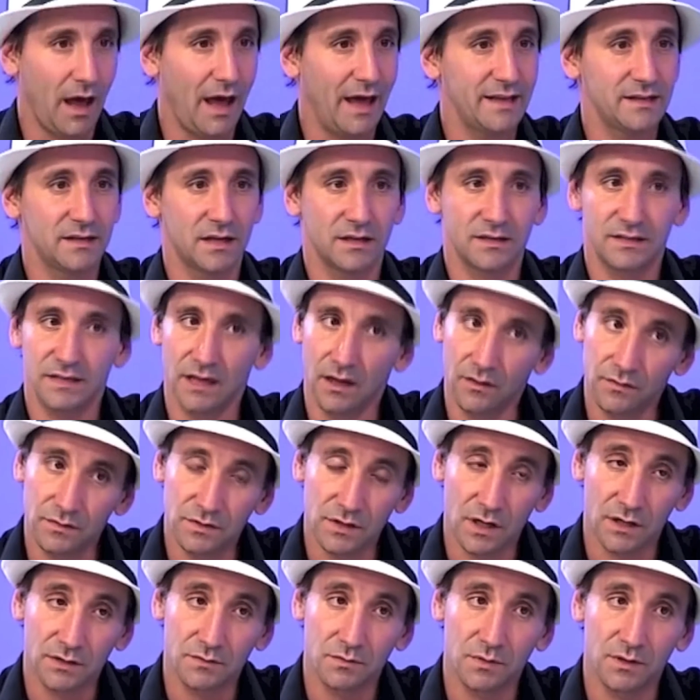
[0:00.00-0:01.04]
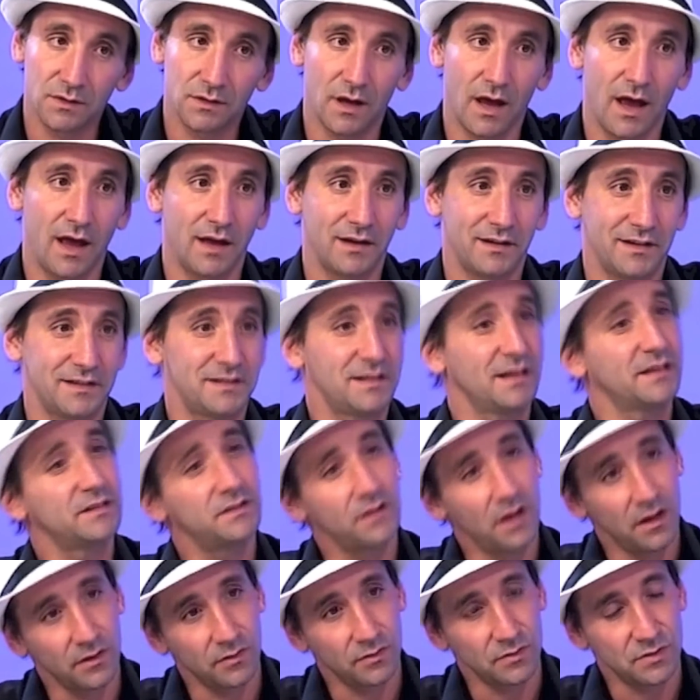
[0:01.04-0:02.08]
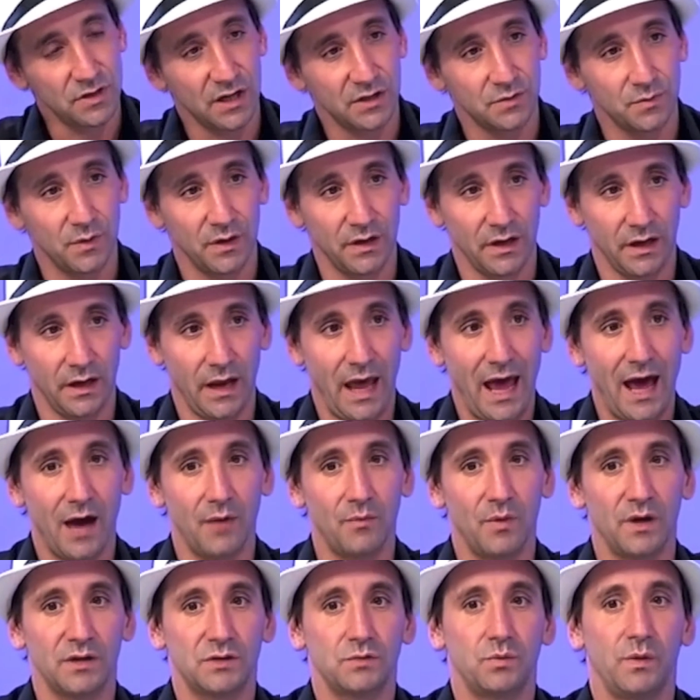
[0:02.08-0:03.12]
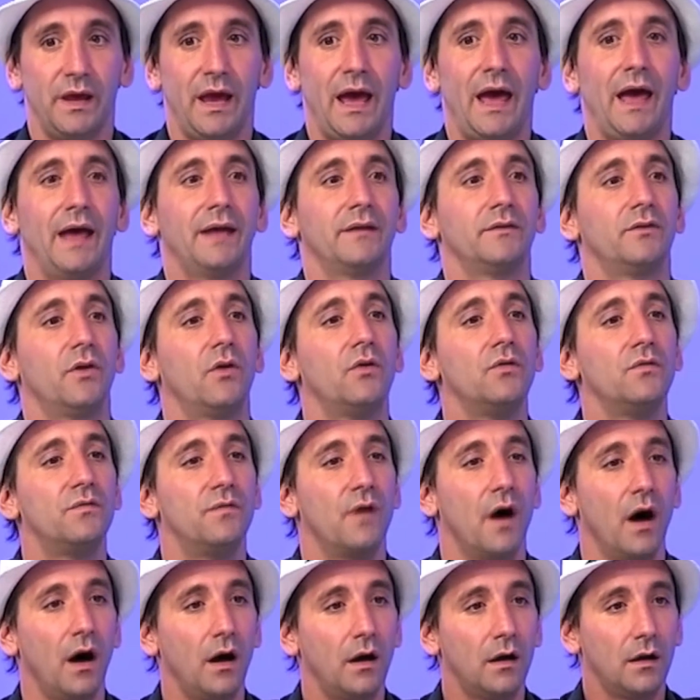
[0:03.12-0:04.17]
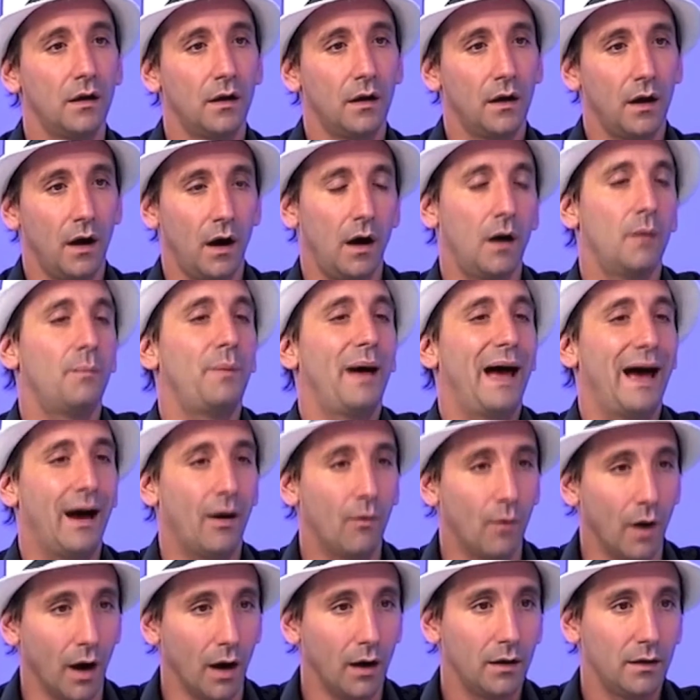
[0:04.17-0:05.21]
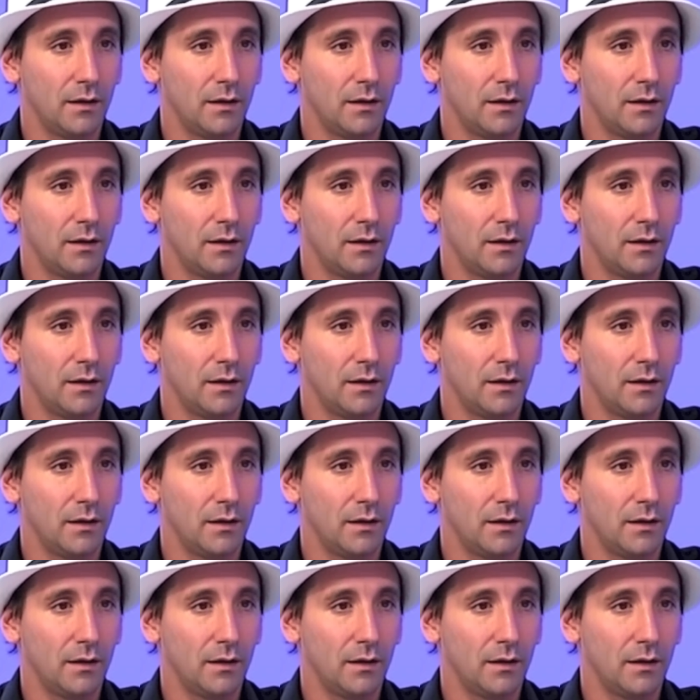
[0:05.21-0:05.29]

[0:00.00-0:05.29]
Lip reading: is our self-judgment, and it's external judgment, and how much we hand over our power.